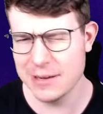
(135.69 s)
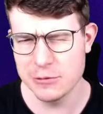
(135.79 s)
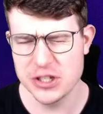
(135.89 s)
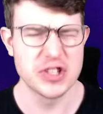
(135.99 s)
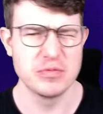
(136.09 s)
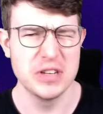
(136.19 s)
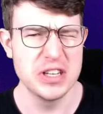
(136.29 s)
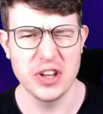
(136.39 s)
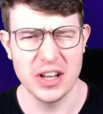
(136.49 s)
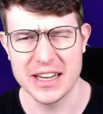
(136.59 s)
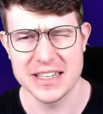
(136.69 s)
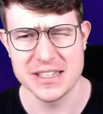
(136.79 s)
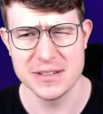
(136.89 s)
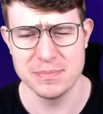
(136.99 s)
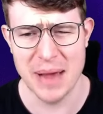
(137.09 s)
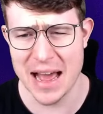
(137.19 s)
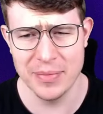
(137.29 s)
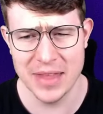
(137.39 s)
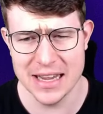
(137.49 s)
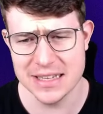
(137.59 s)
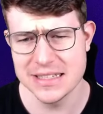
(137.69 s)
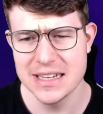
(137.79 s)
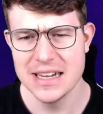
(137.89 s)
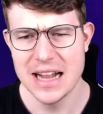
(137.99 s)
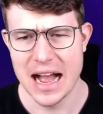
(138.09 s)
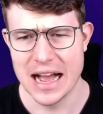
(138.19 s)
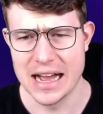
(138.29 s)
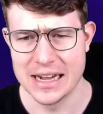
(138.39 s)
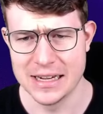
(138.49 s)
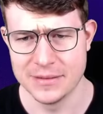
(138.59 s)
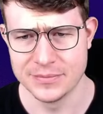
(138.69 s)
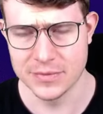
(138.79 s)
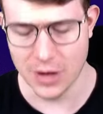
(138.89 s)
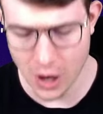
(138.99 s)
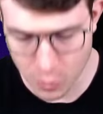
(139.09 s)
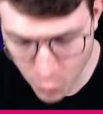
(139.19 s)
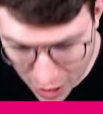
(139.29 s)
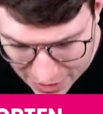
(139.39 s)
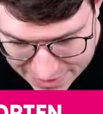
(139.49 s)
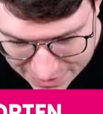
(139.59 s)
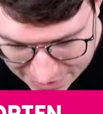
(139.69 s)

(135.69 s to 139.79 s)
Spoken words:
which is pretty solid against spam decks. Oh, what?